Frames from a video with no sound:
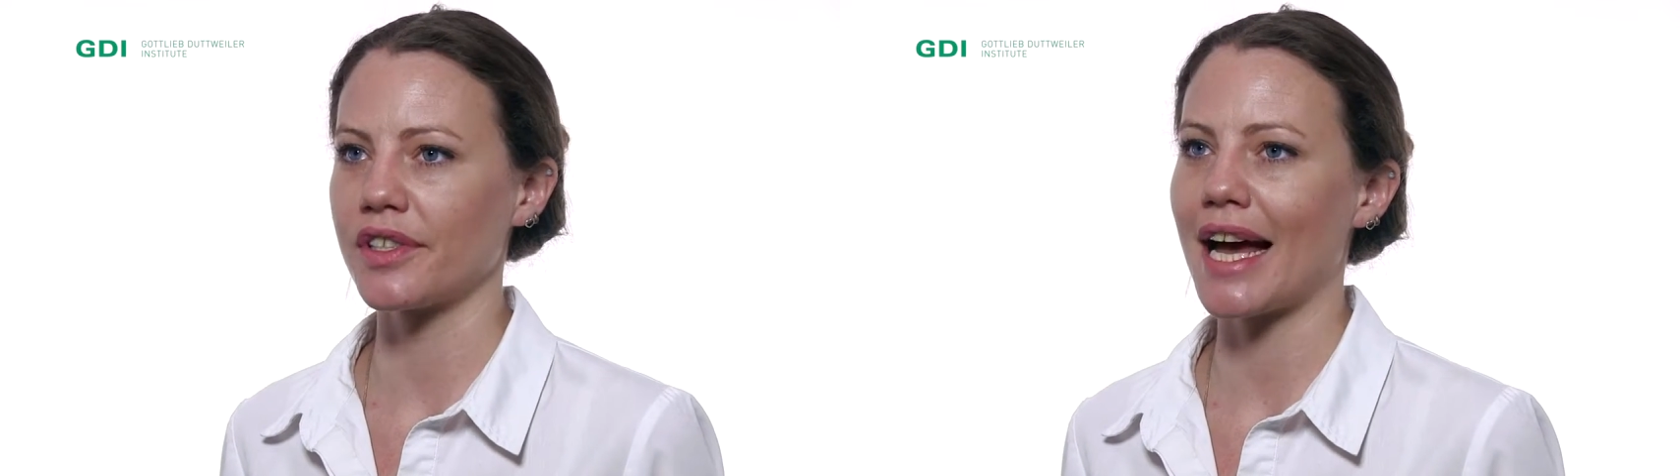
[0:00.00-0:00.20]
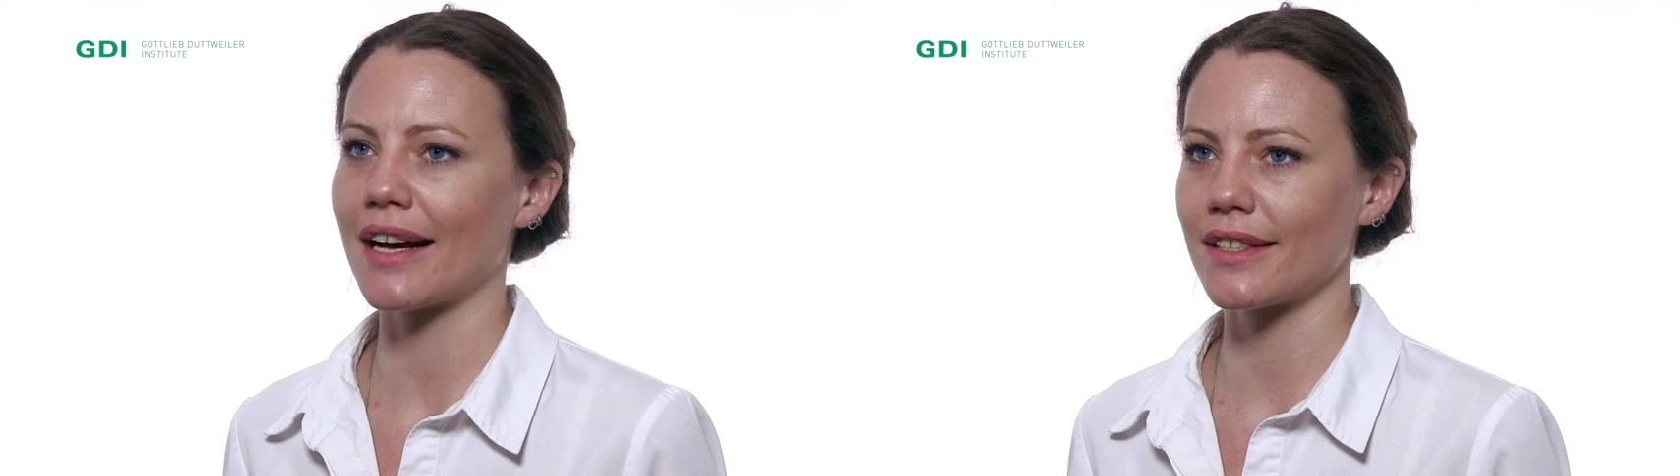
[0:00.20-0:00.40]

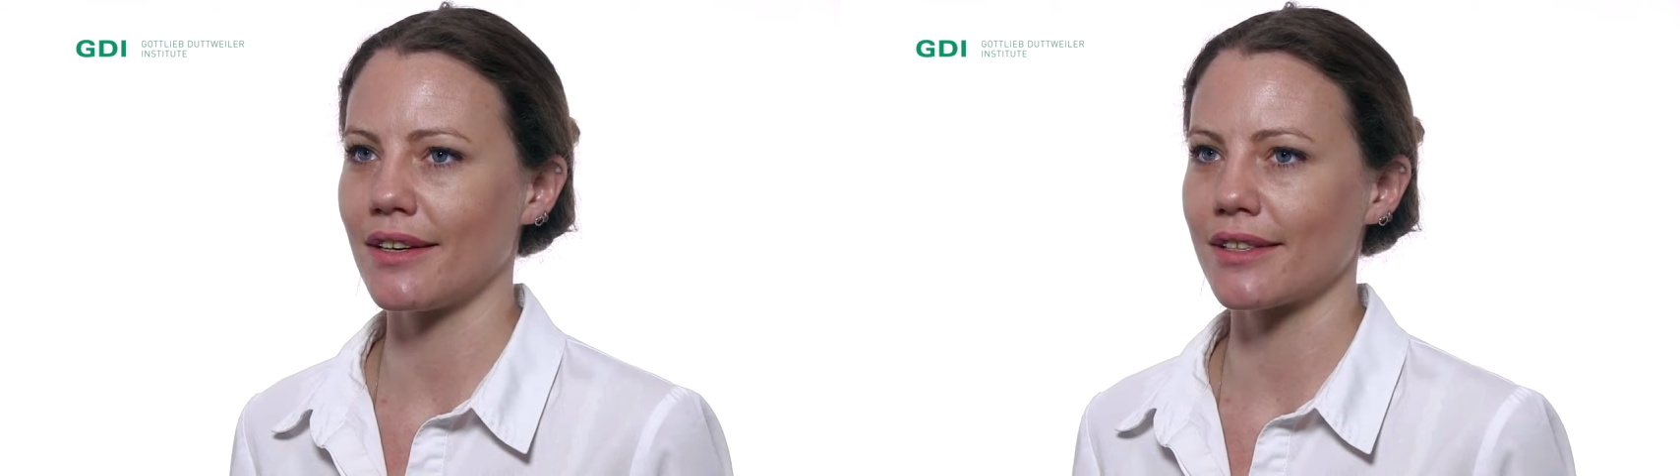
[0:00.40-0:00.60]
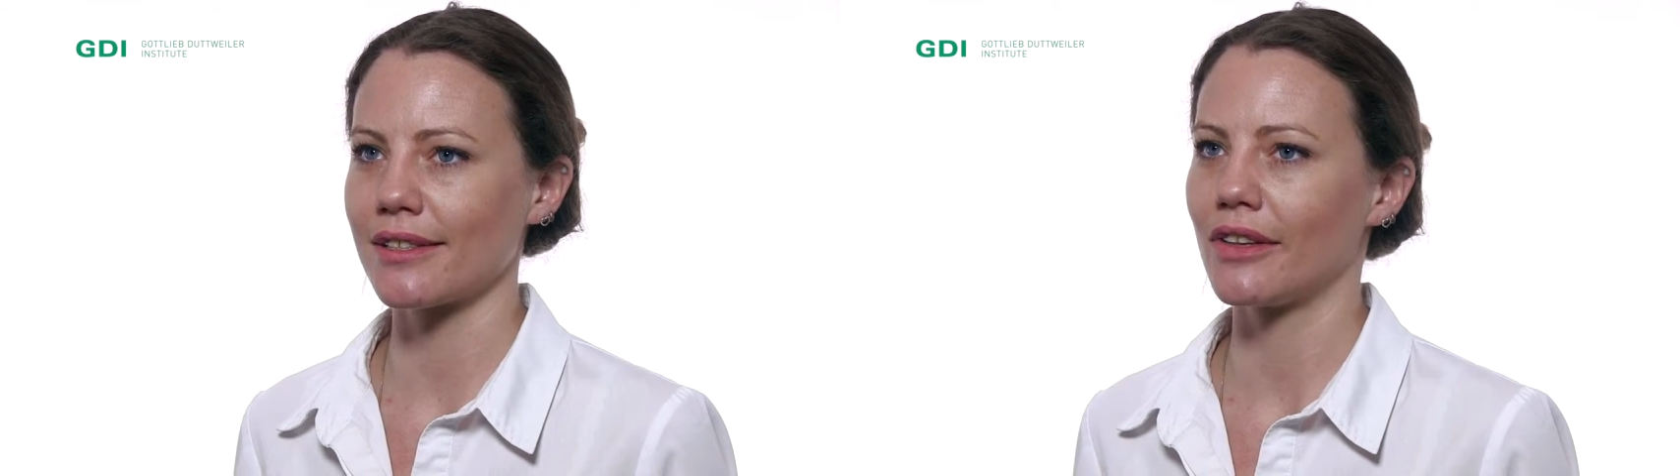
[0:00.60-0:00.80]
attacks
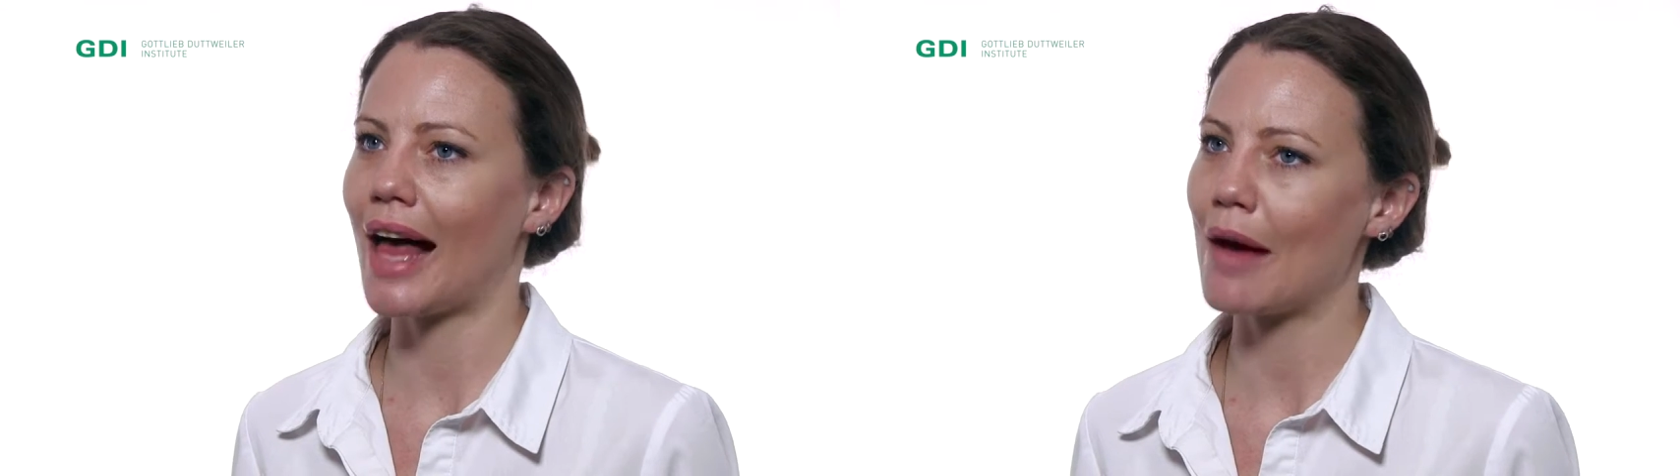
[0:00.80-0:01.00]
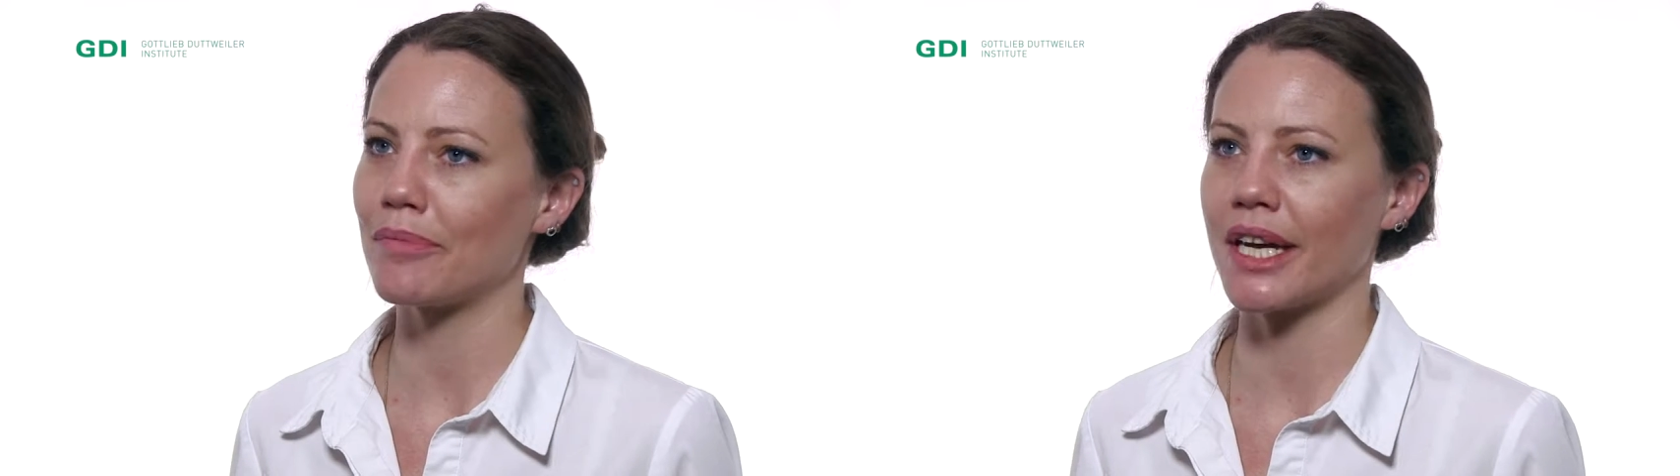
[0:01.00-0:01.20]
are still
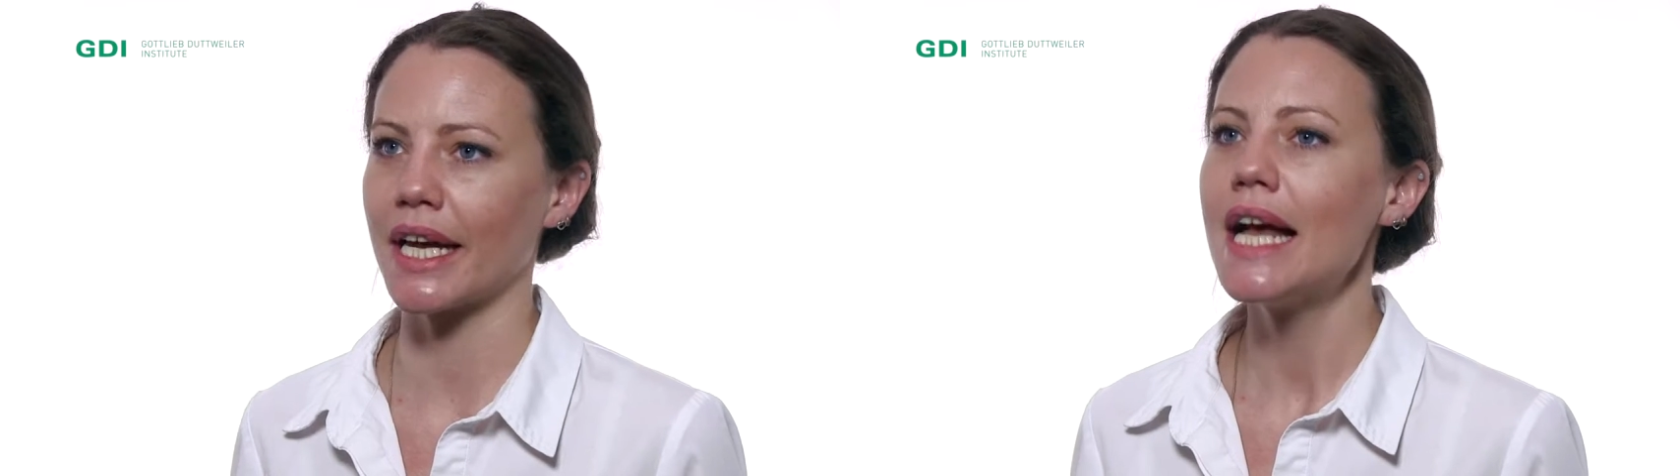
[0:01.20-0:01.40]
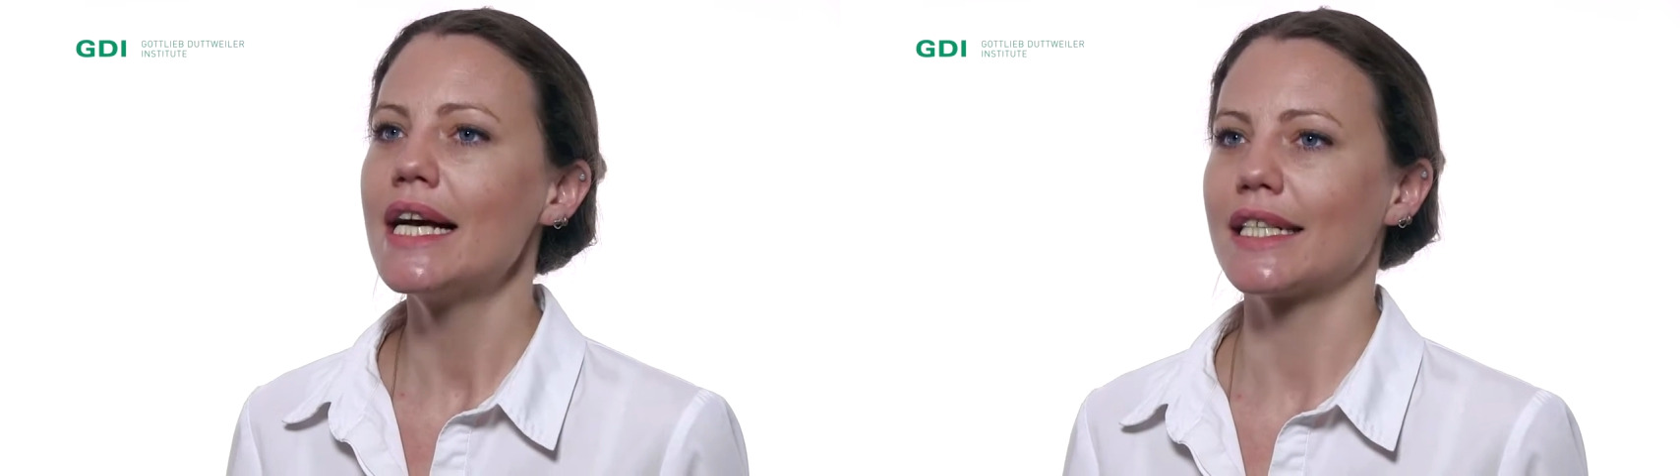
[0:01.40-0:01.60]
happening